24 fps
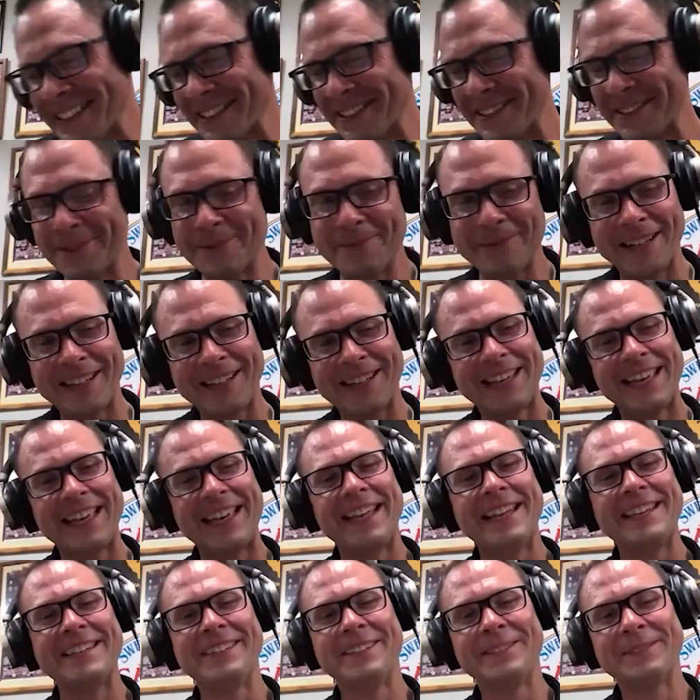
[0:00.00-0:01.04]
that's a good way to
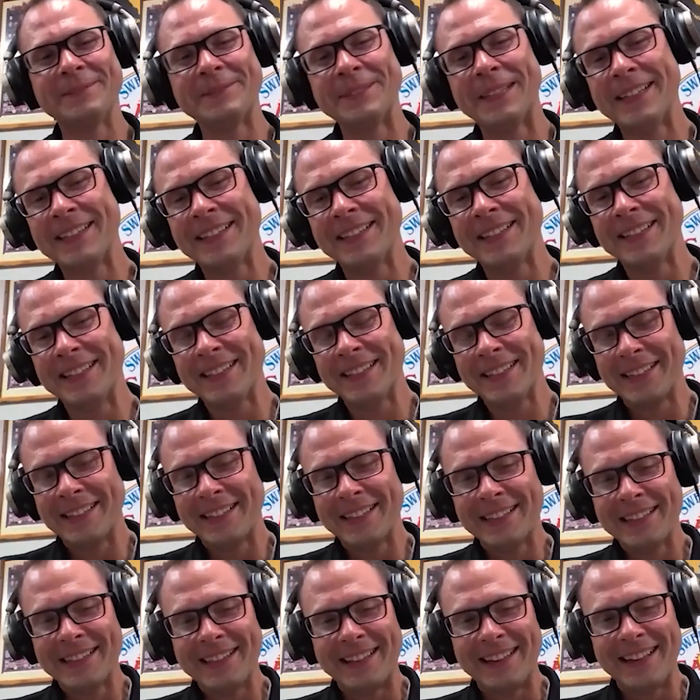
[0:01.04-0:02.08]
end.
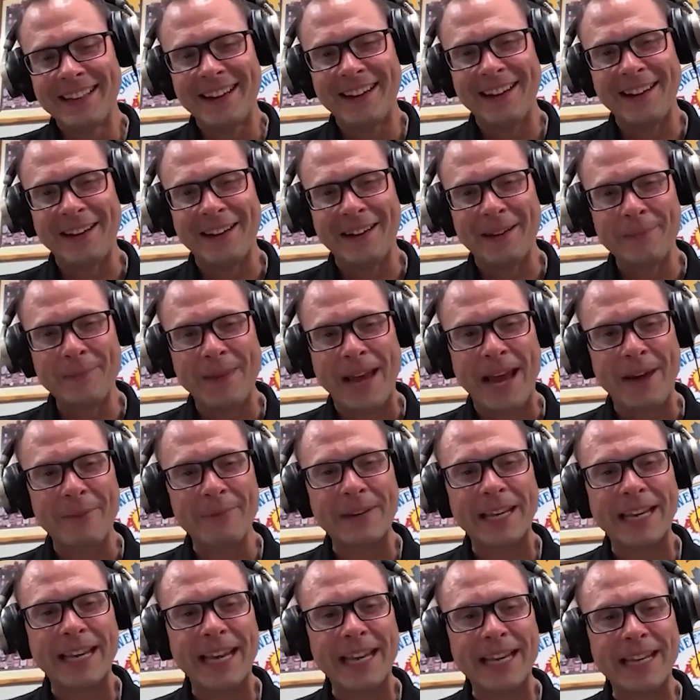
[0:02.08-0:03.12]
Matt,
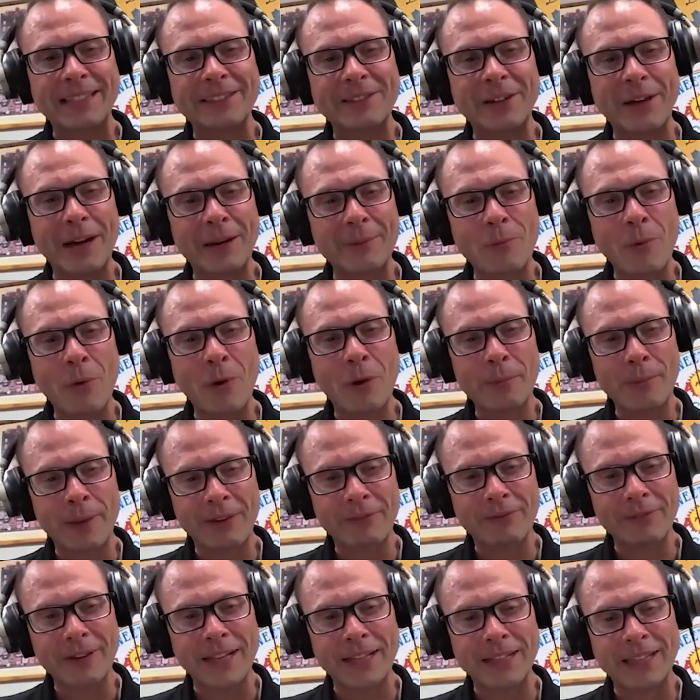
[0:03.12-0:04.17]
we got to talk more, my
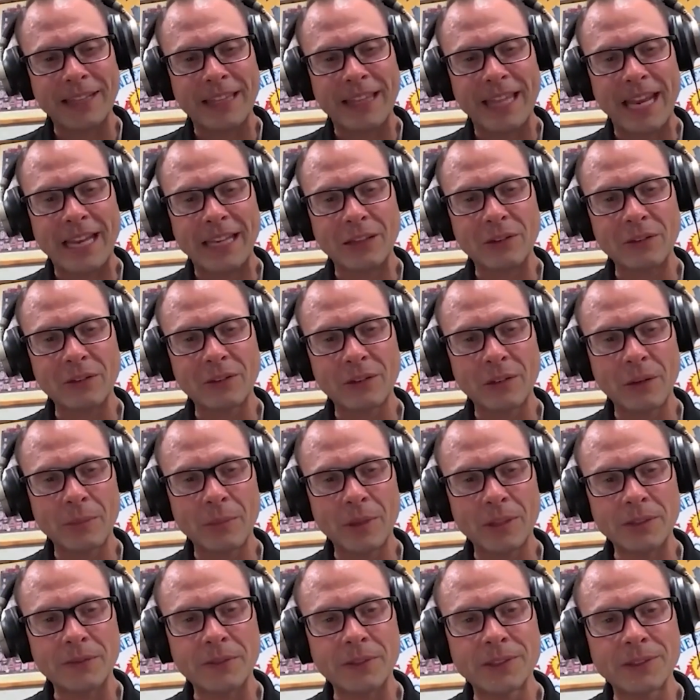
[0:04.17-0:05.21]
friend. Thank you so
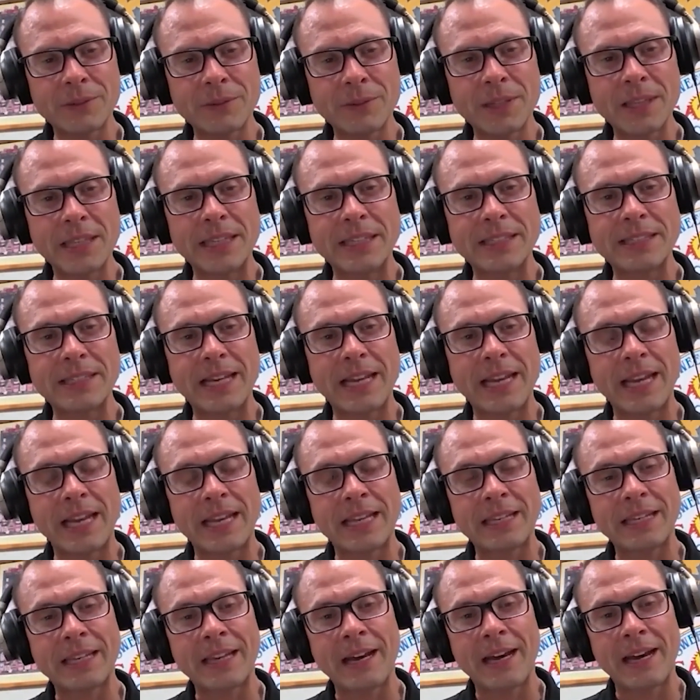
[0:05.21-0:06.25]
much for doing this.
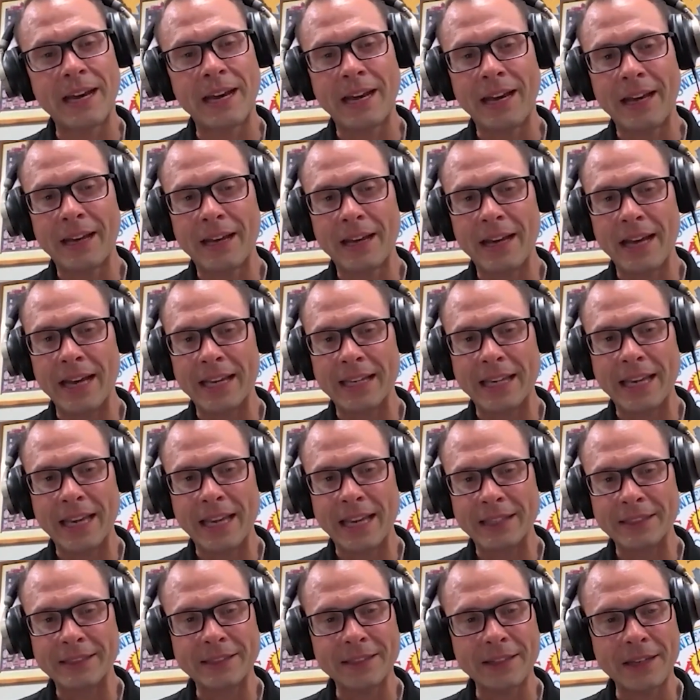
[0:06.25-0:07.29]
And I
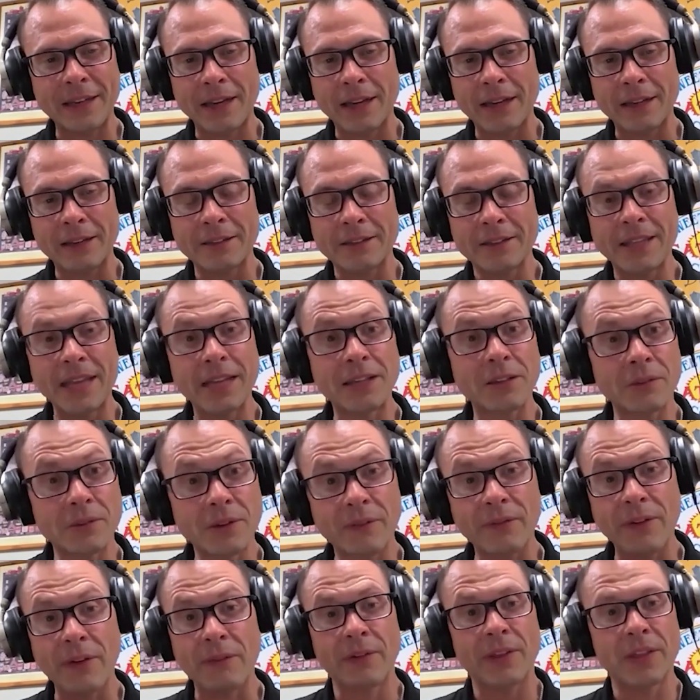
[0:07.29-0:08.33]
can't thank you
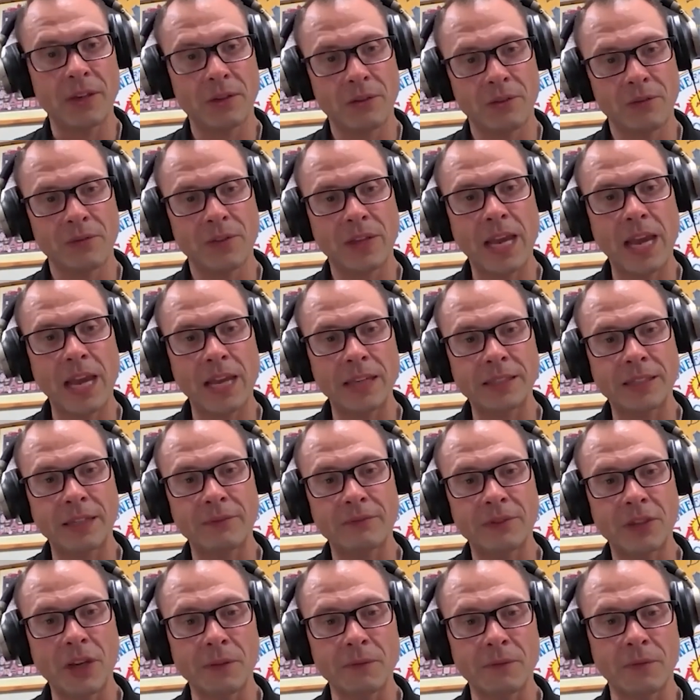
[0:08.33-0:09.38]
enough for everything you guys
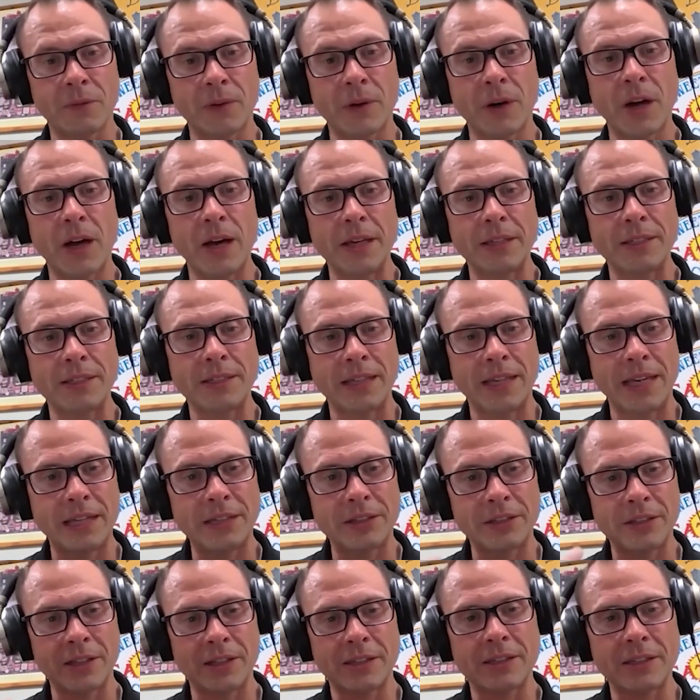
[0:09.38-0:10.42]
have done for us.
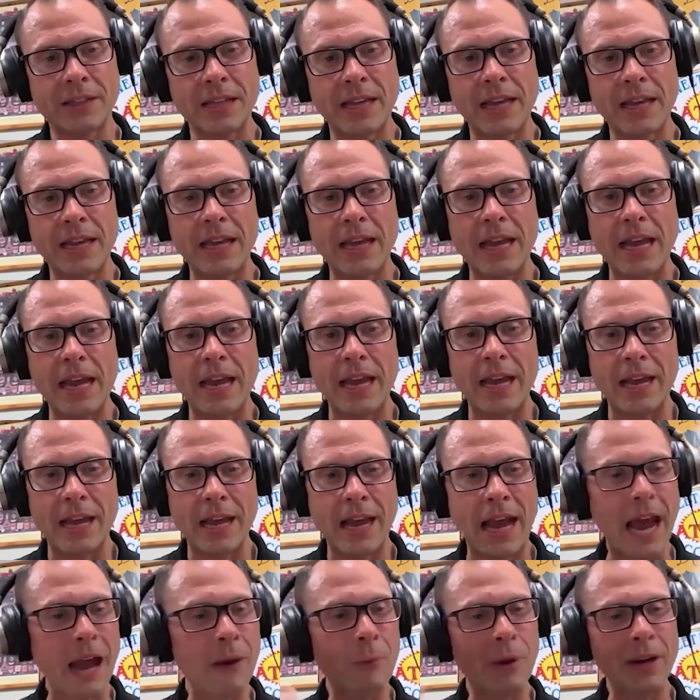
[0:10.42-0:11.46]
And just,
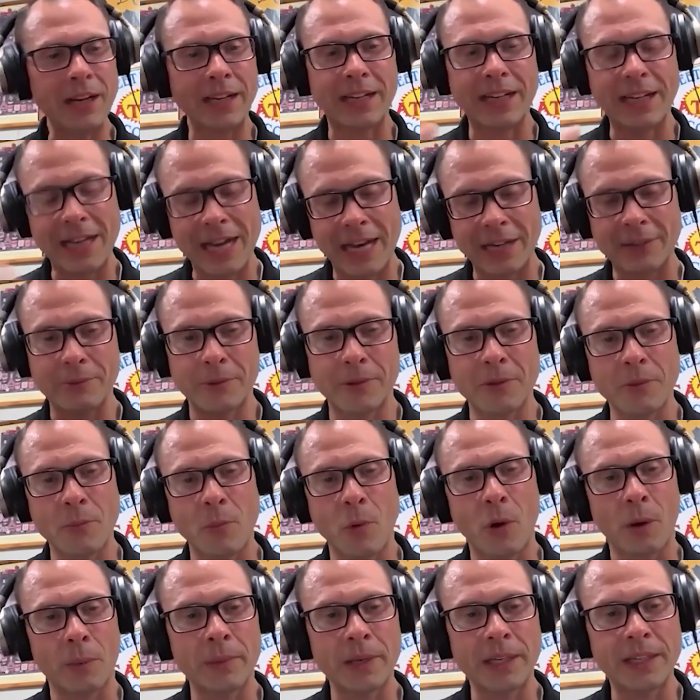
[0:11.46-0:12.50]
I want to connect with you
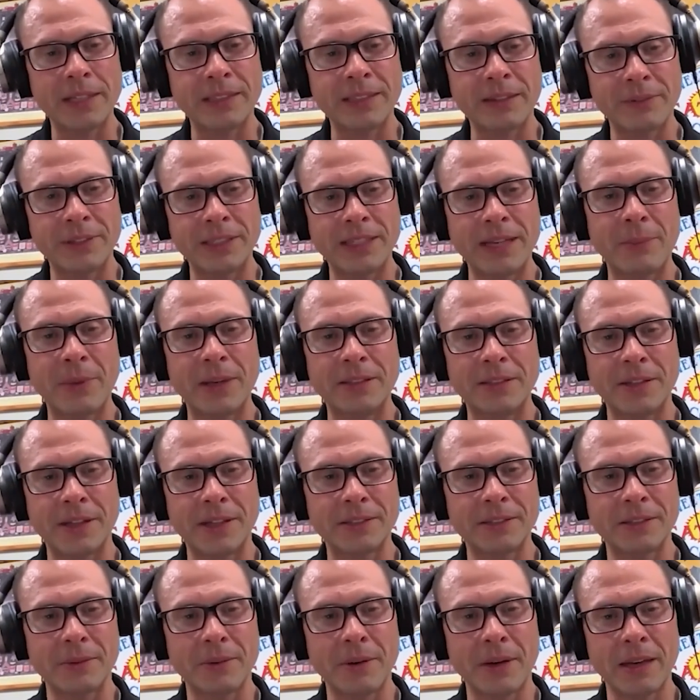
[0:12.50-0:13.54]
more because every time I
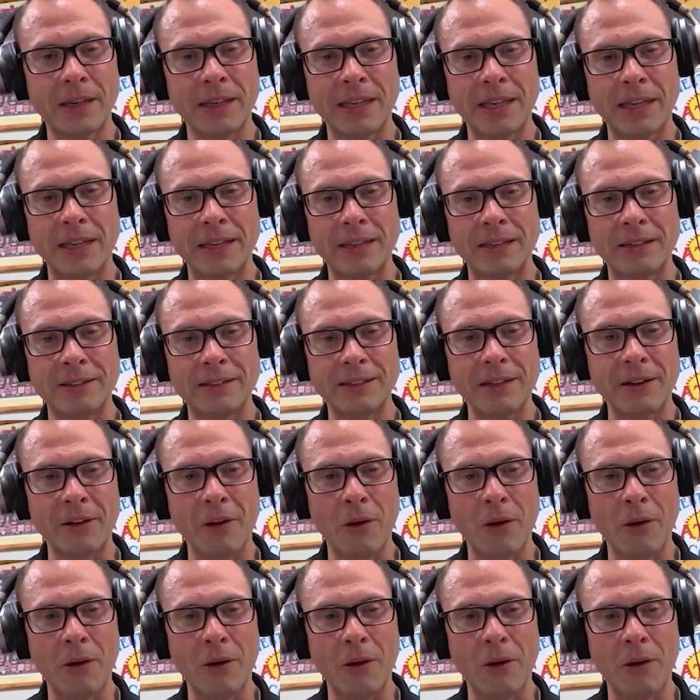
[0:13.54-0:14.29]
talk to you, I get,